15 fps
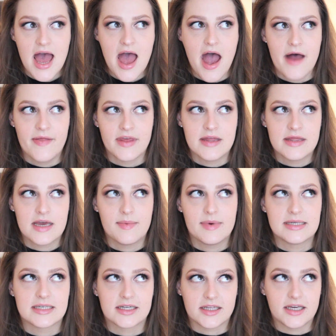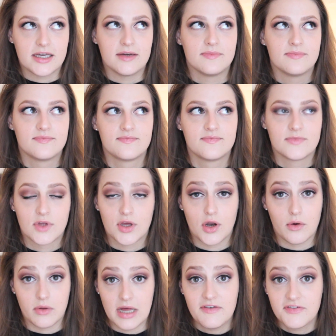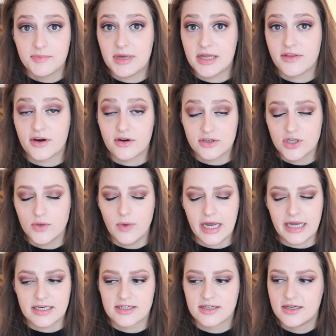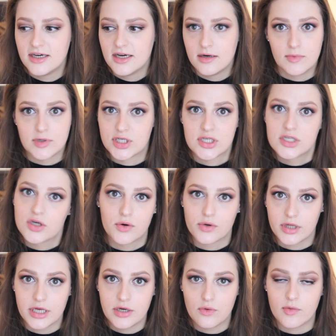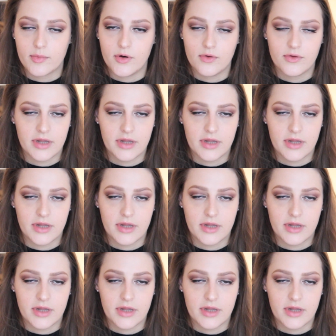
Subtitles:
and then they basically, you know, left me there to wait, which is totally normal.